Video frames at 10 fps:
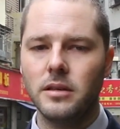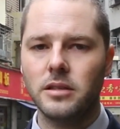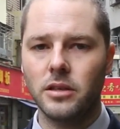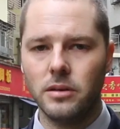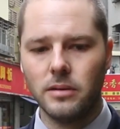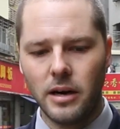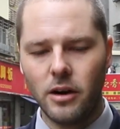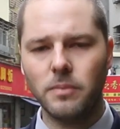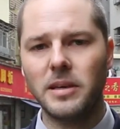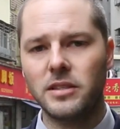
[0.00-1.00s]
So
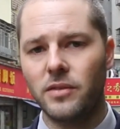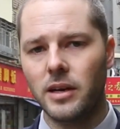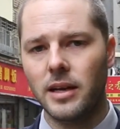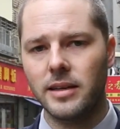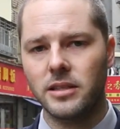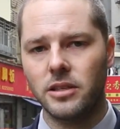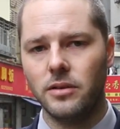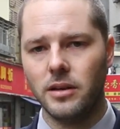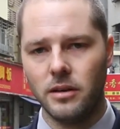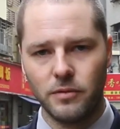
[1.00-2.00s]
I hope that's very clear to
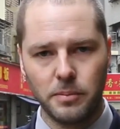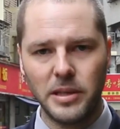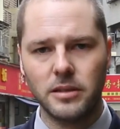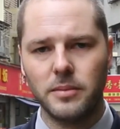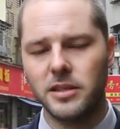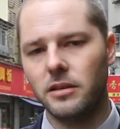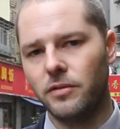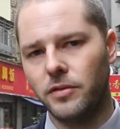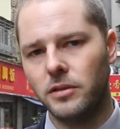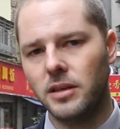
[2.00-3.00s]
you. I know I've repeated
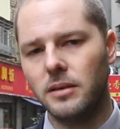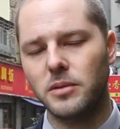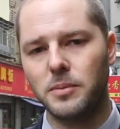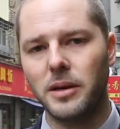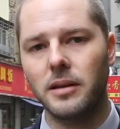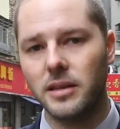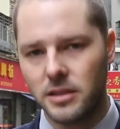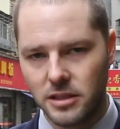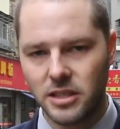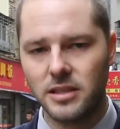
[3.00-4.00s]
myself a few times, but
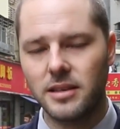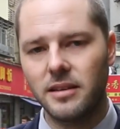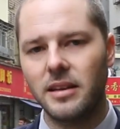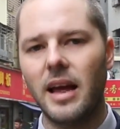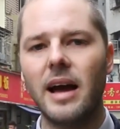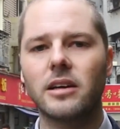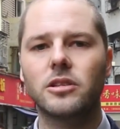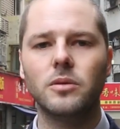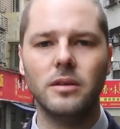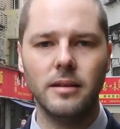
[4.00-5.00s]
it's just the
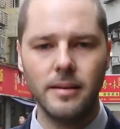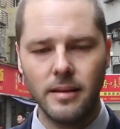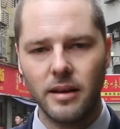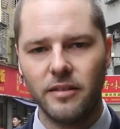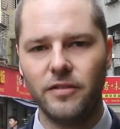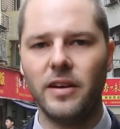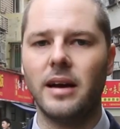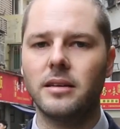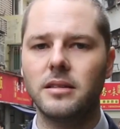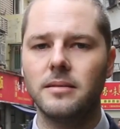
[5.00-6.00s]
actual
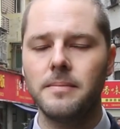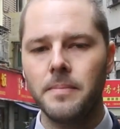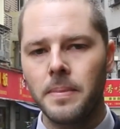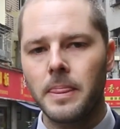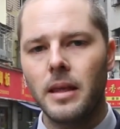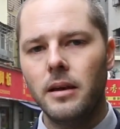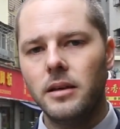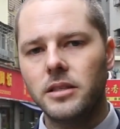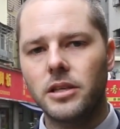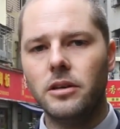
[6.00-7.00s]
fact.
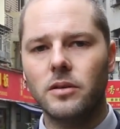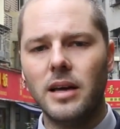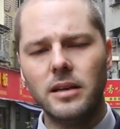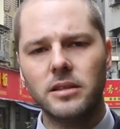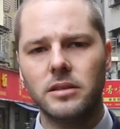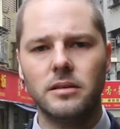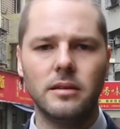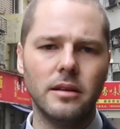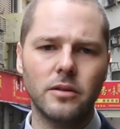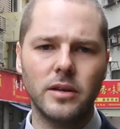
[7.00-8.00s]
So that is
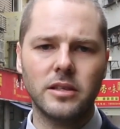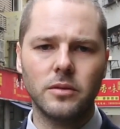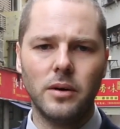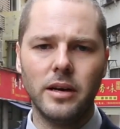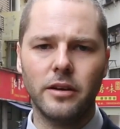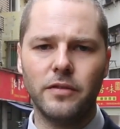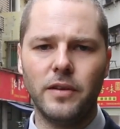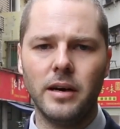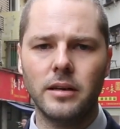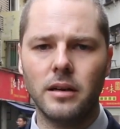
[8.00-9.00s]
another reason why you
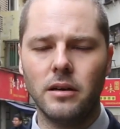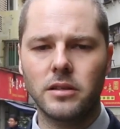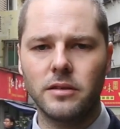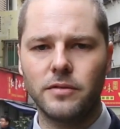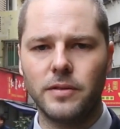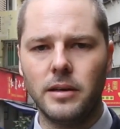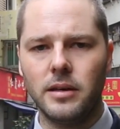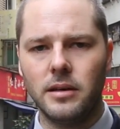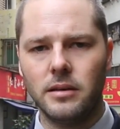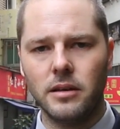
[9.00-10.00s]
find a lot of
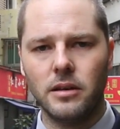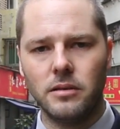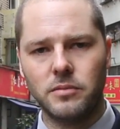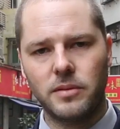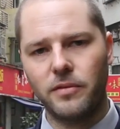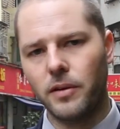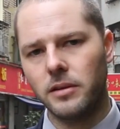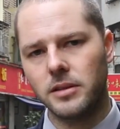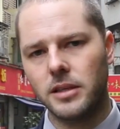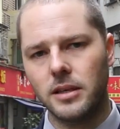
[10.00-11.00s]

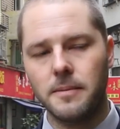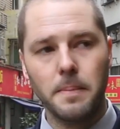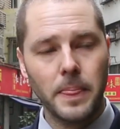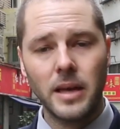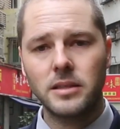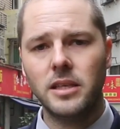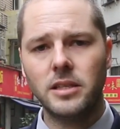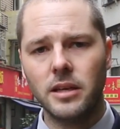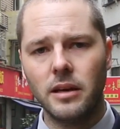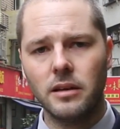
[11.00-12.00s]
foreigners here
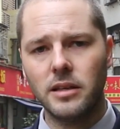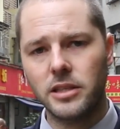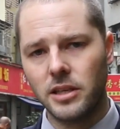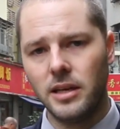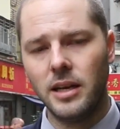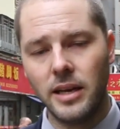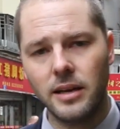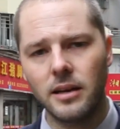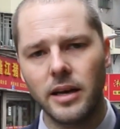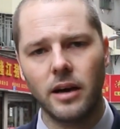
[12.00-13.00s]
teaching English
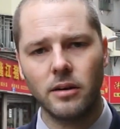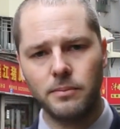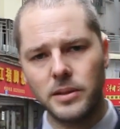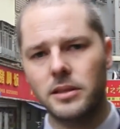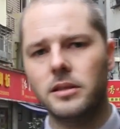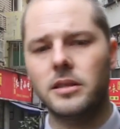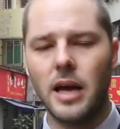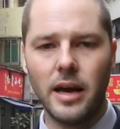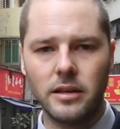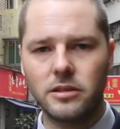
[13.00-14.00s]
illegally on business
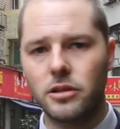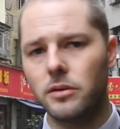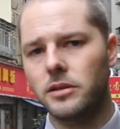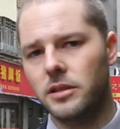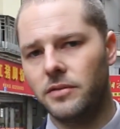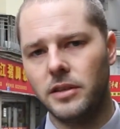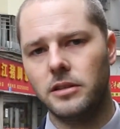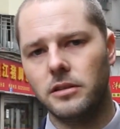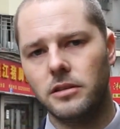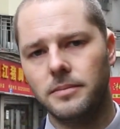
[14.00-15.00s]
and tourist
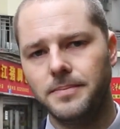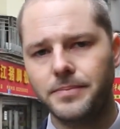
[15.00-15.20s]
visas.